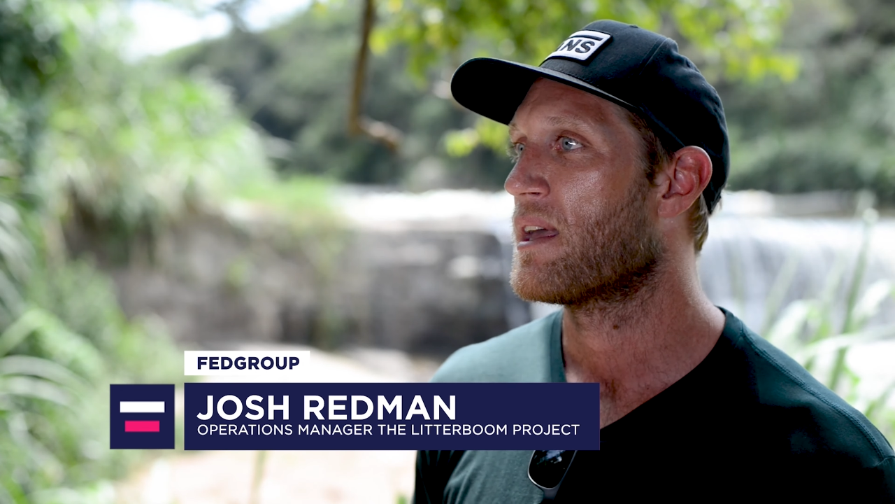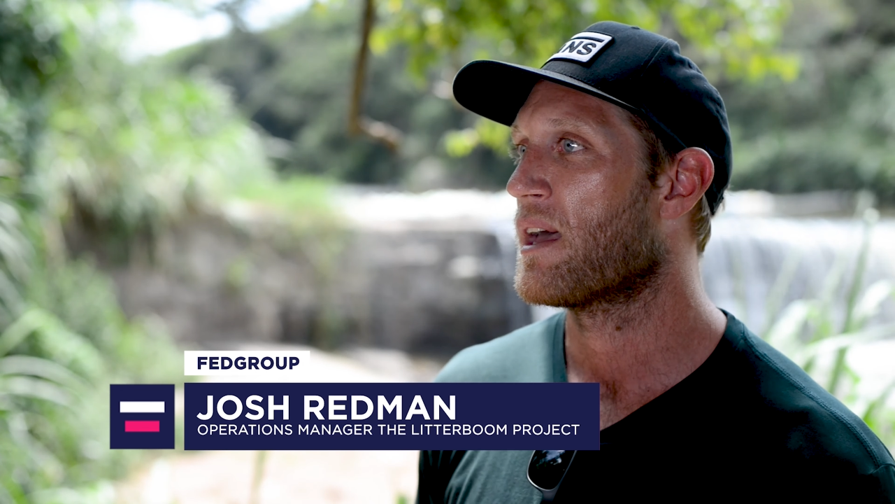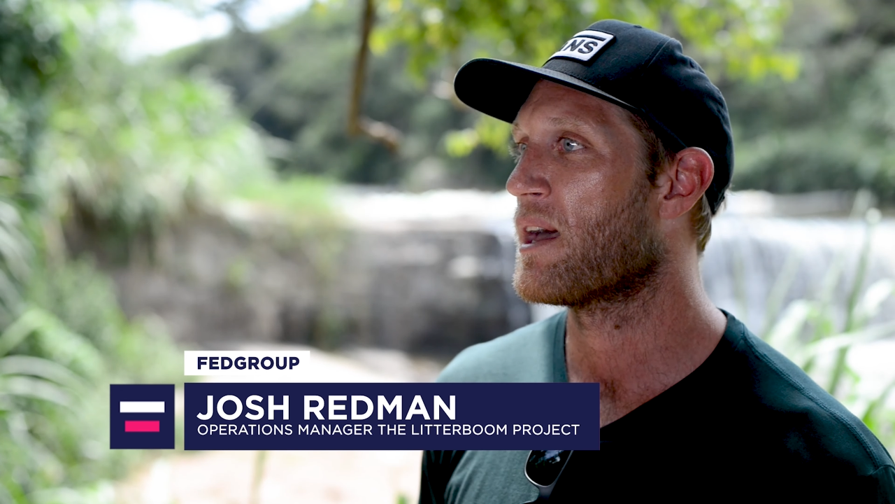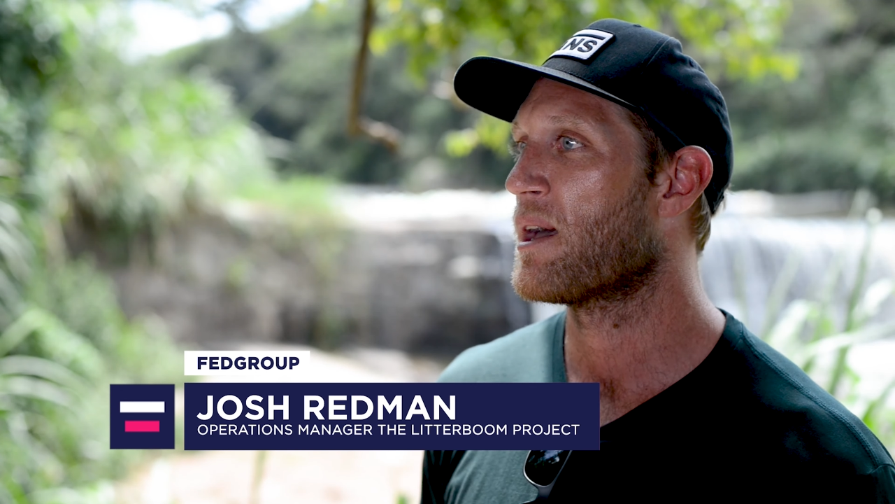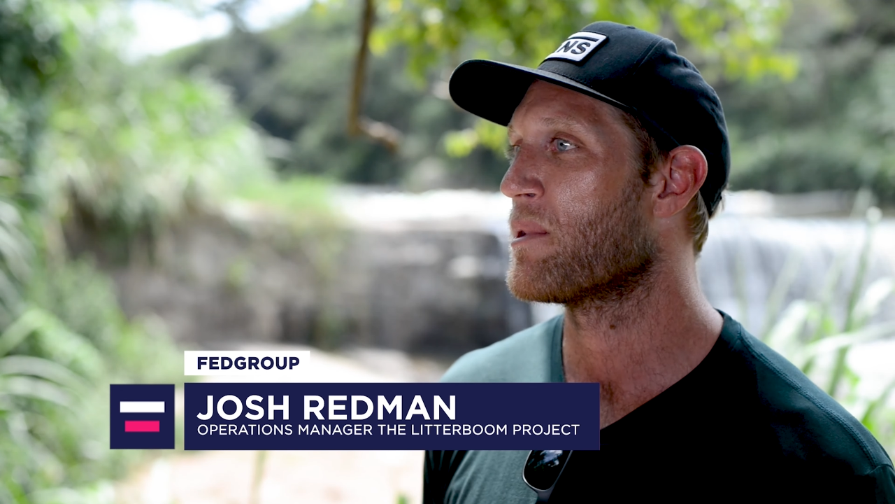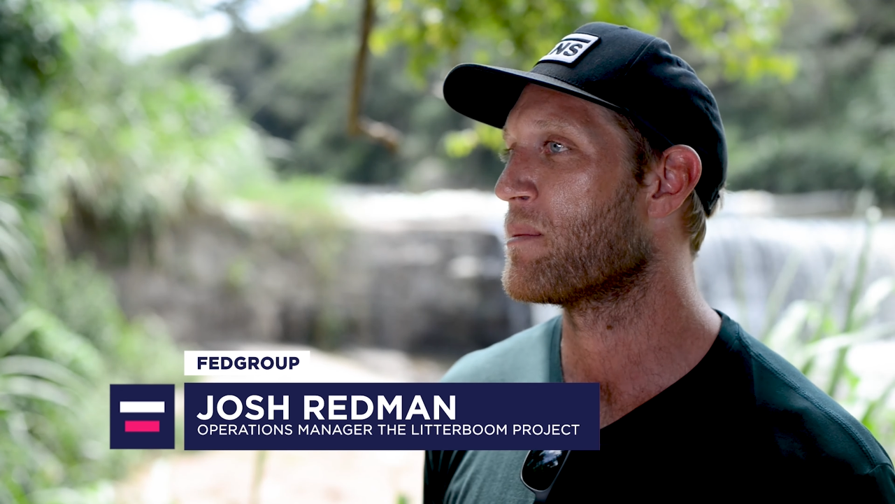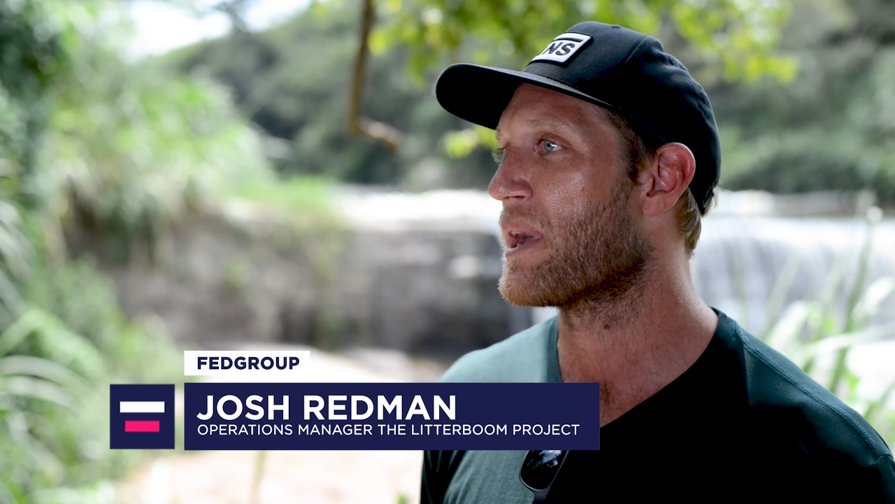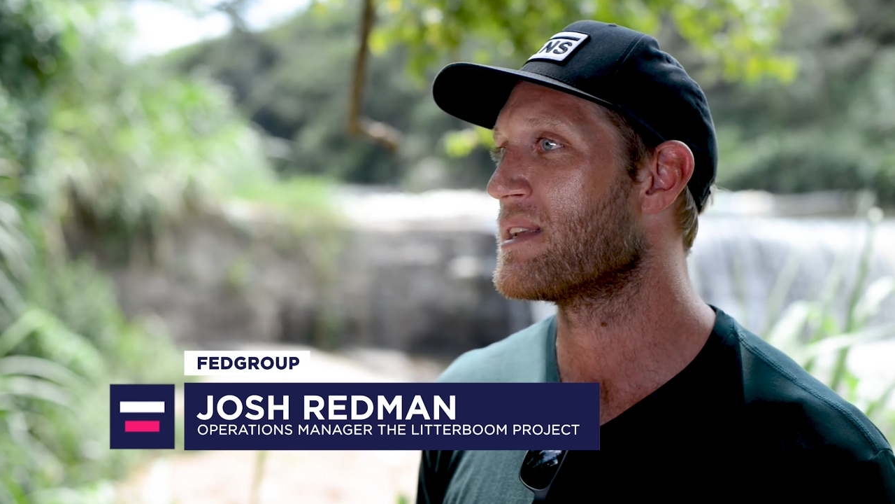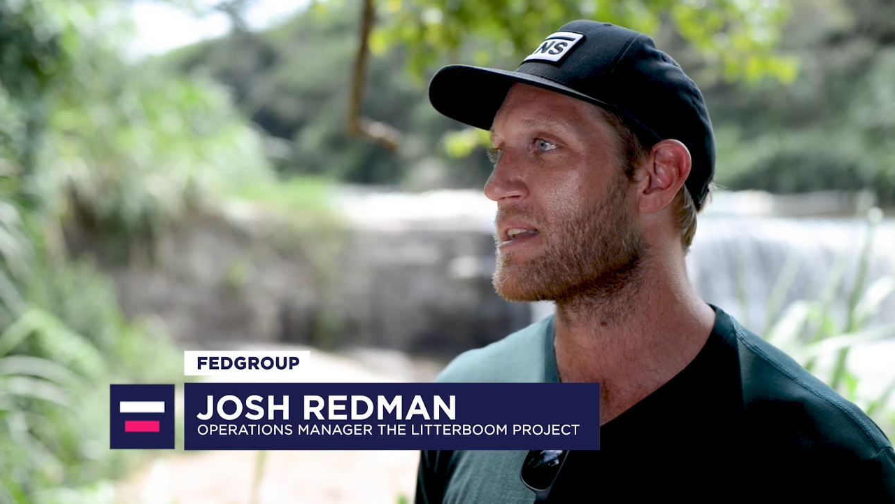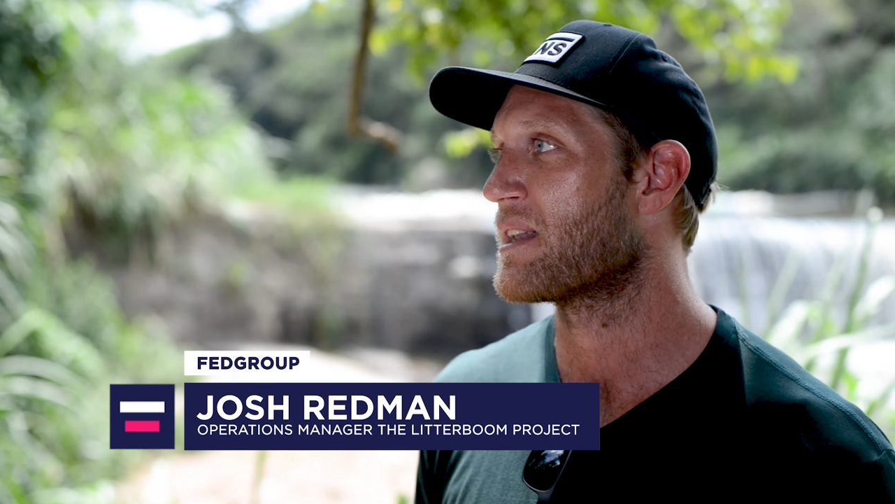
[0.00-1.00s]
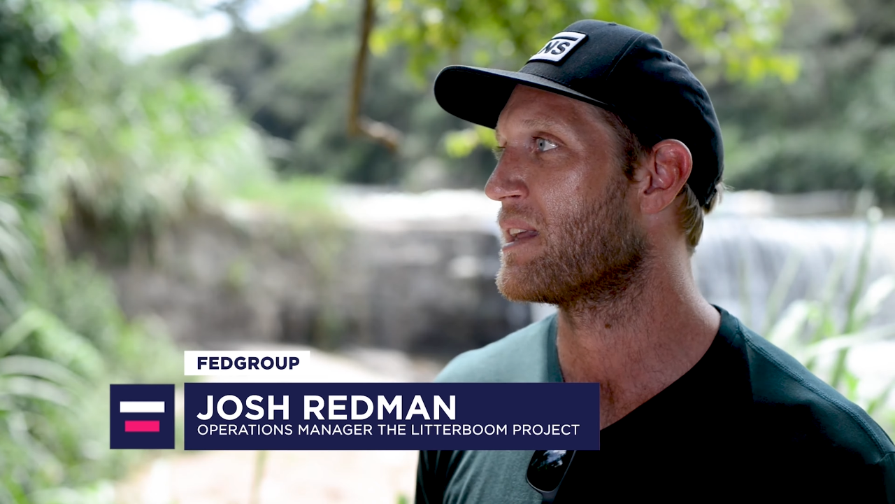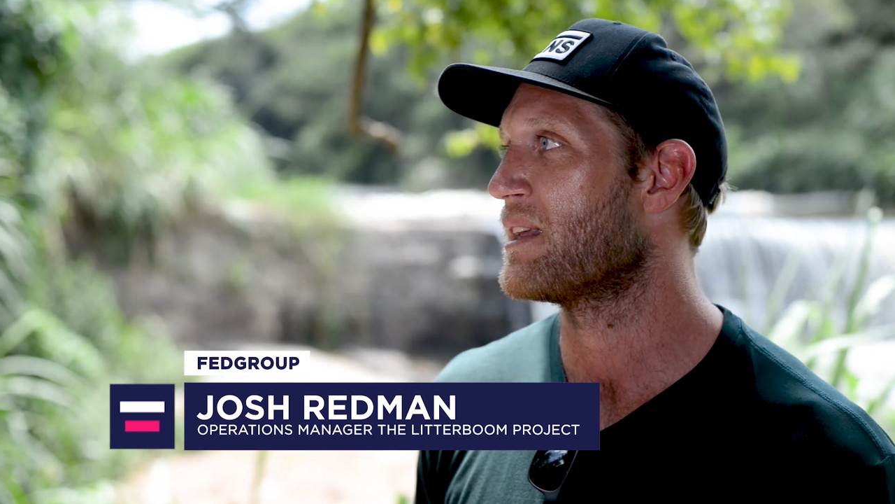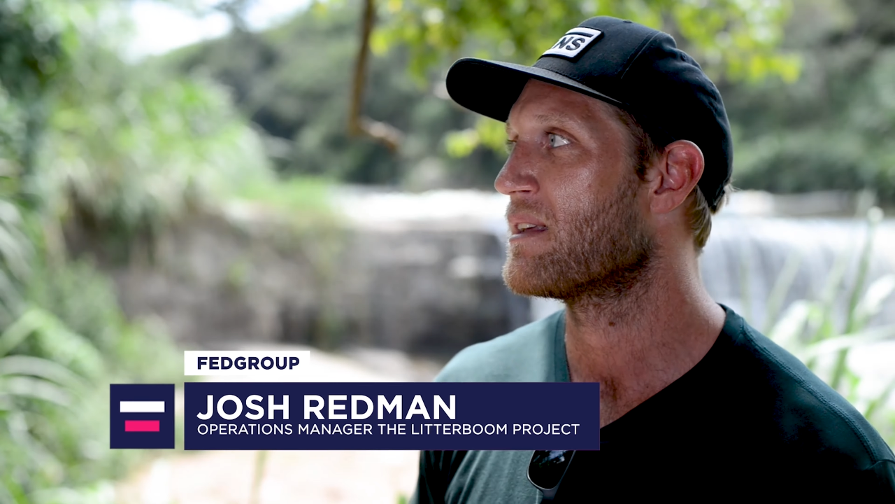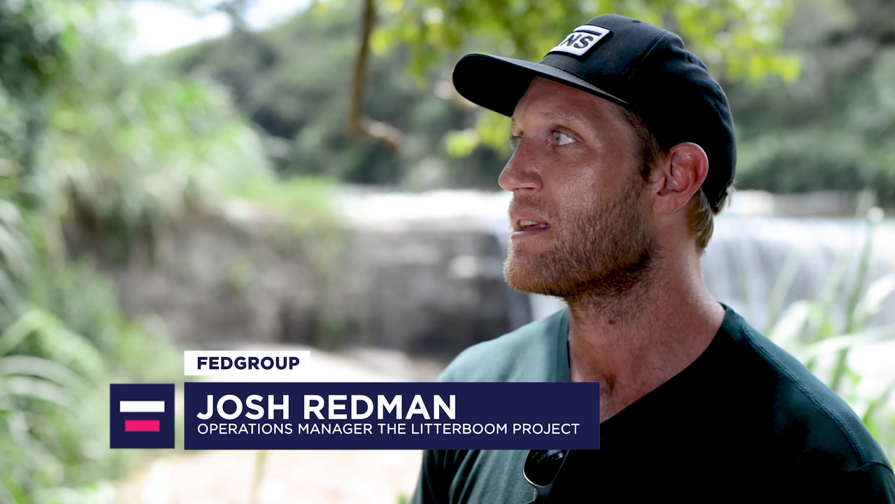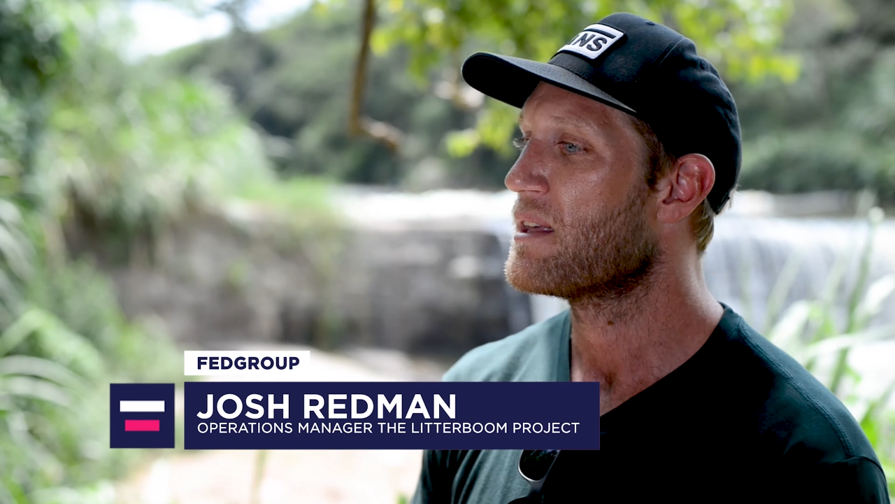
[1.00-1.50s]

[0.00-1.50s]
and basically